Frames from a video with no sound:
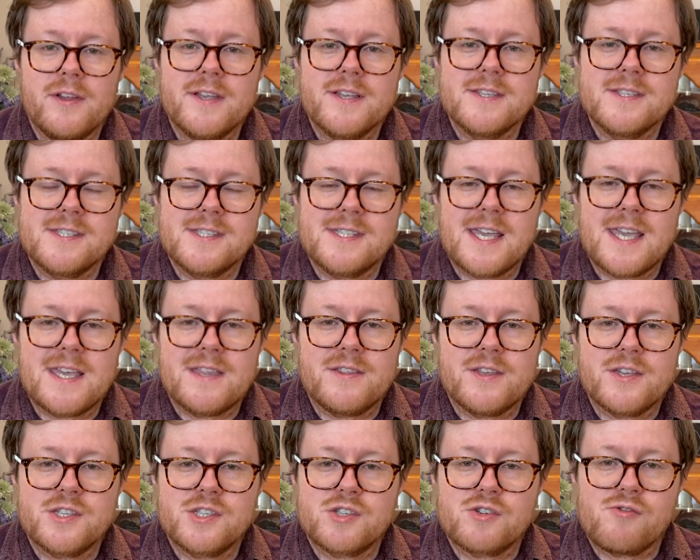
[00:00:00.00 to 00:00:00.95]
see the
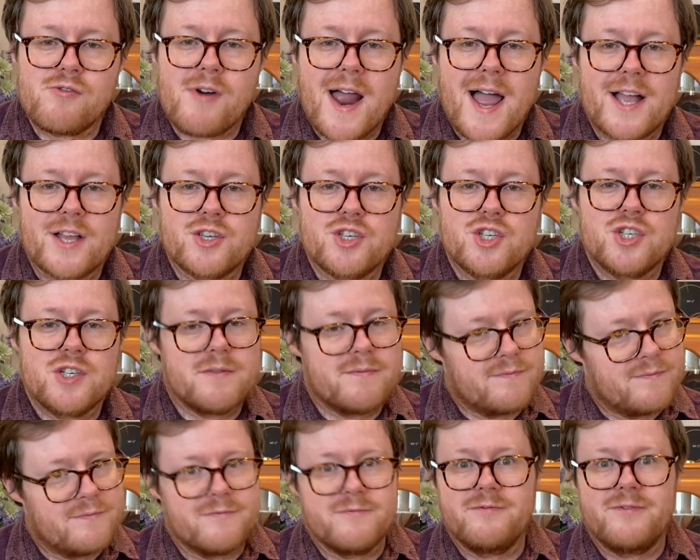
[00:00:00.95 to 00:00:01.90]
scratch.
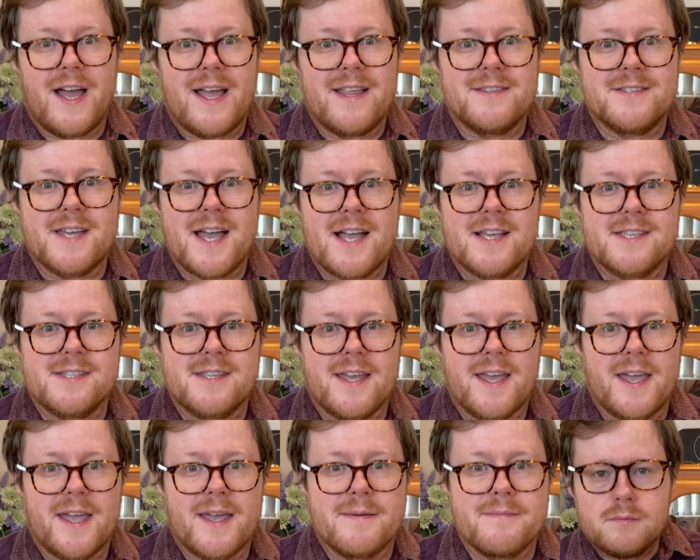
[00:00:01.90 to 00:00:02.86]

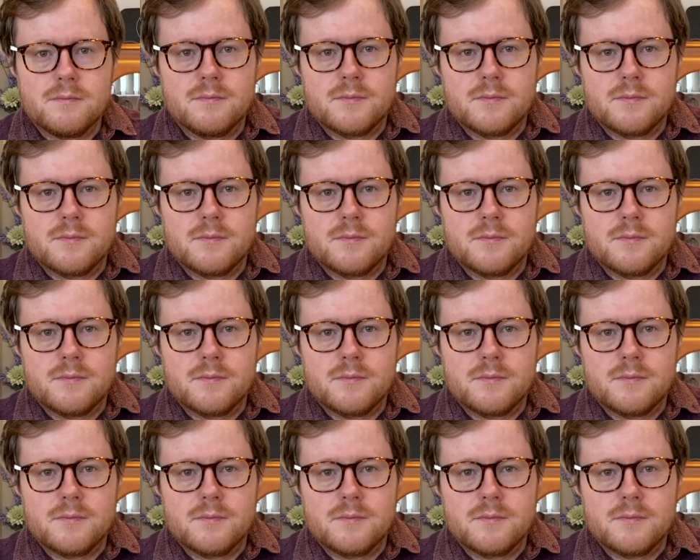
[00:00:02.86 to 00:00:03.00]
Fantastic.